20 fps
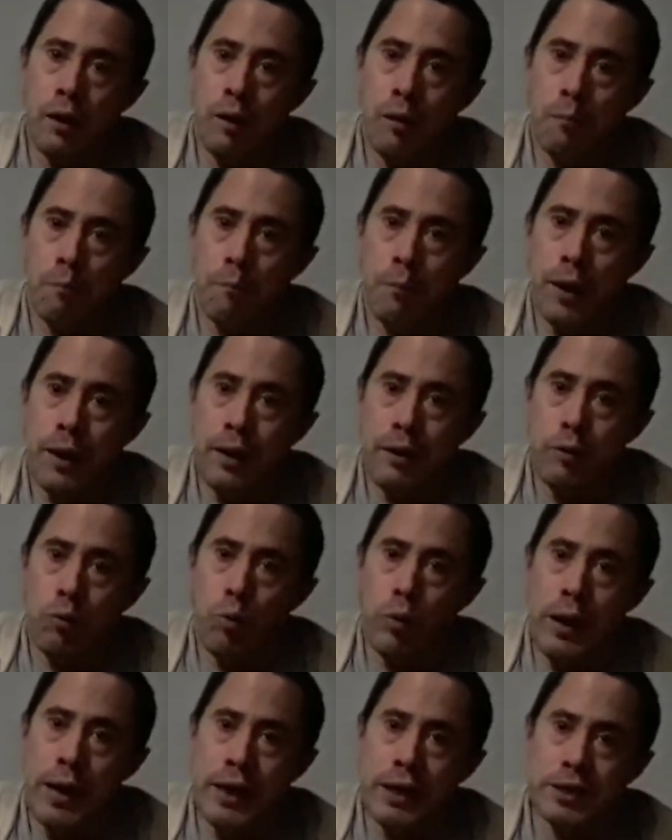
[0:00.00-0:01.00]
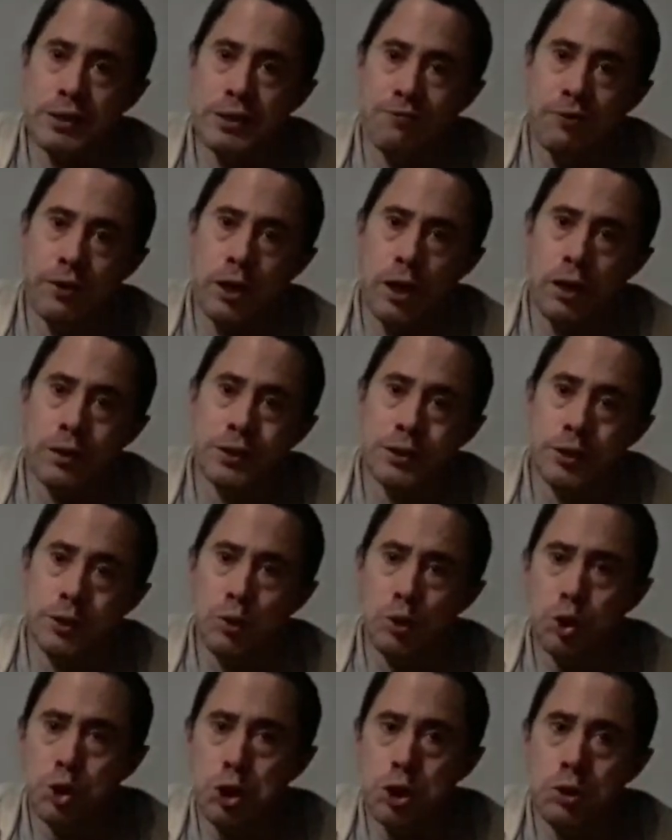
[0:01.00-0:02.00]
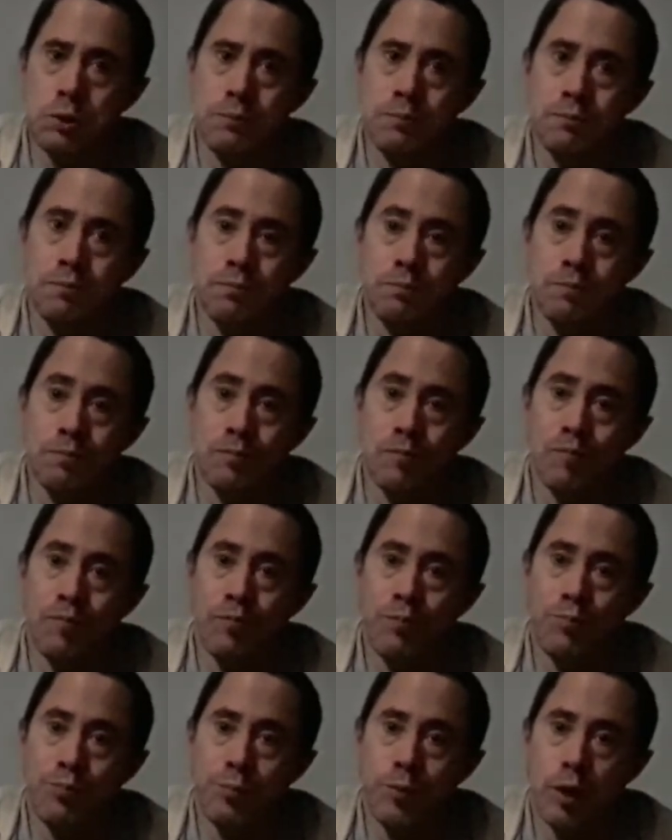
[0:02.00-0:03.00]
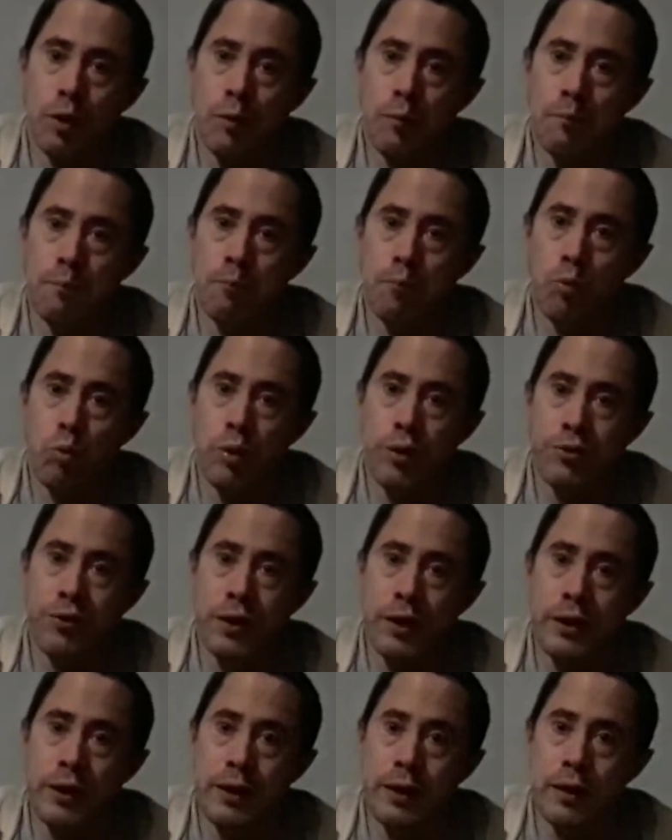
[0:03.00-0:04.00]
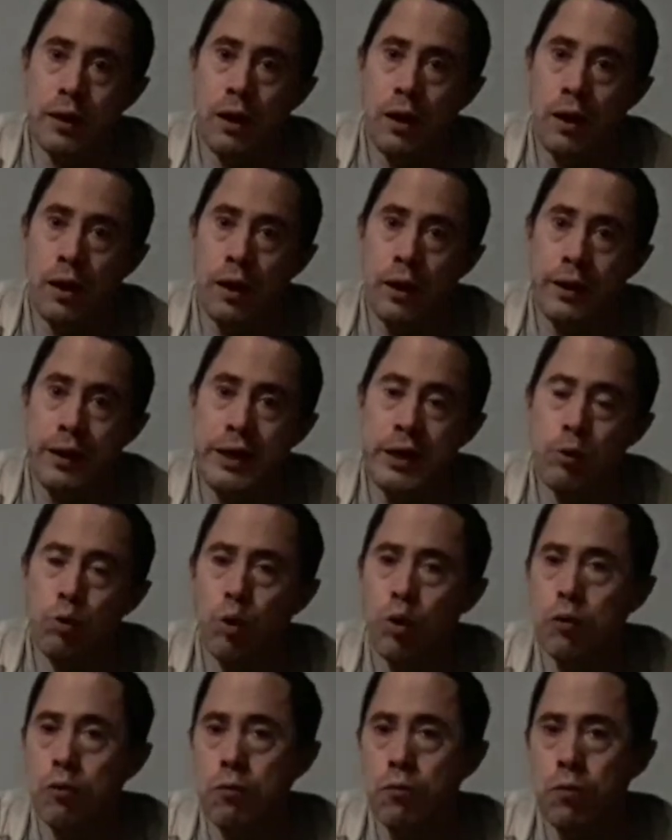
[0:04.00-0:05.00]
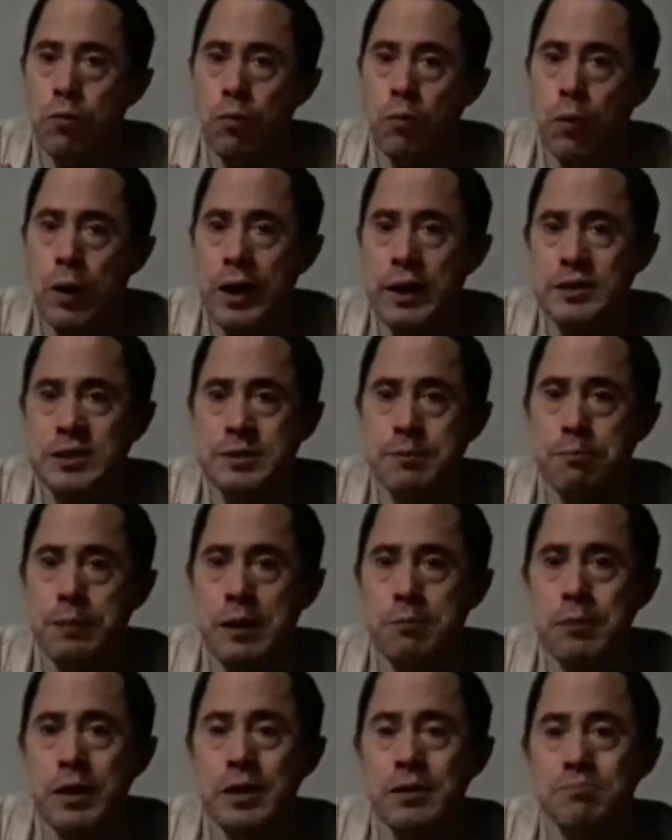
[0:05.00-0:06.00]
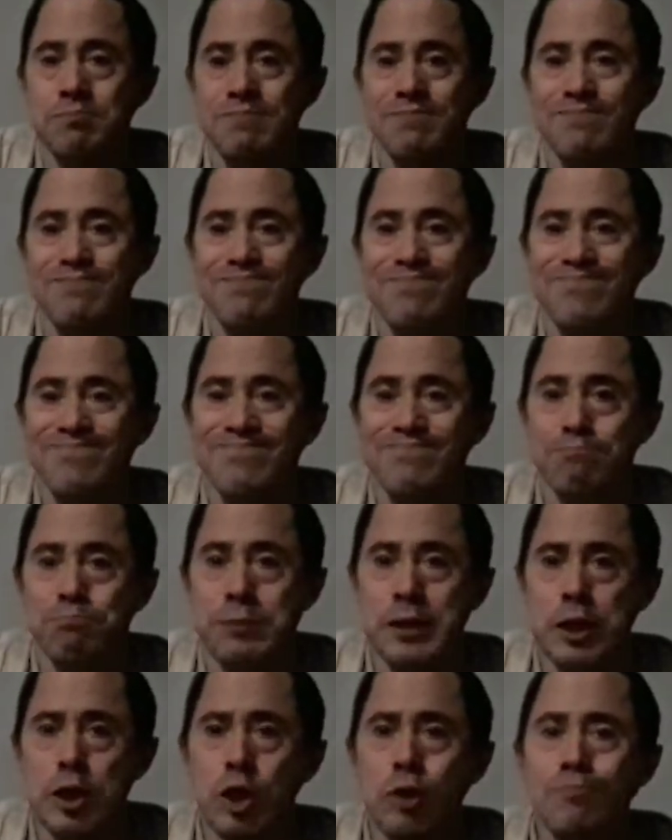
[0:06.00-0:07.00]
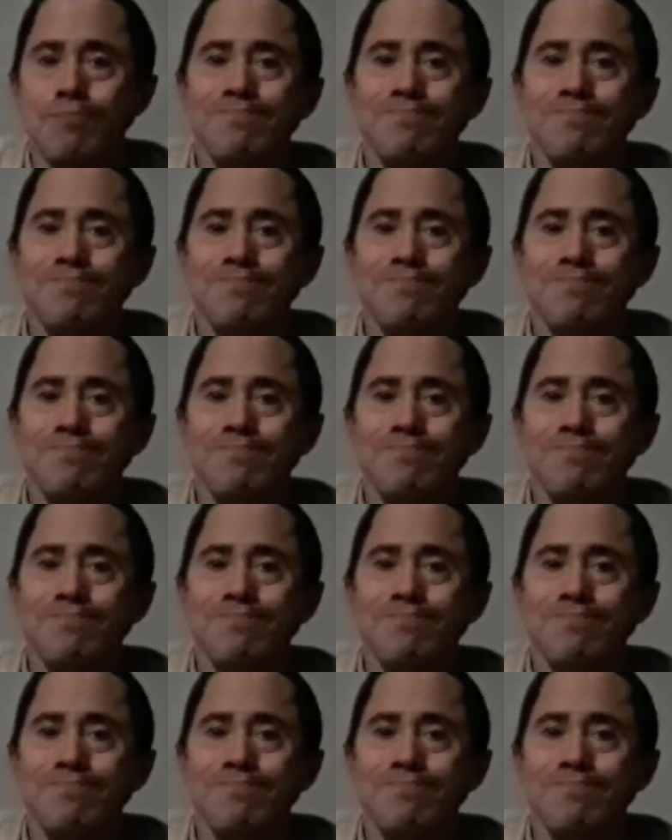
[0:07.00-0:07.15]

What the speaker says: by the ways of the Constitution, with the Equal Rights Amendment bill,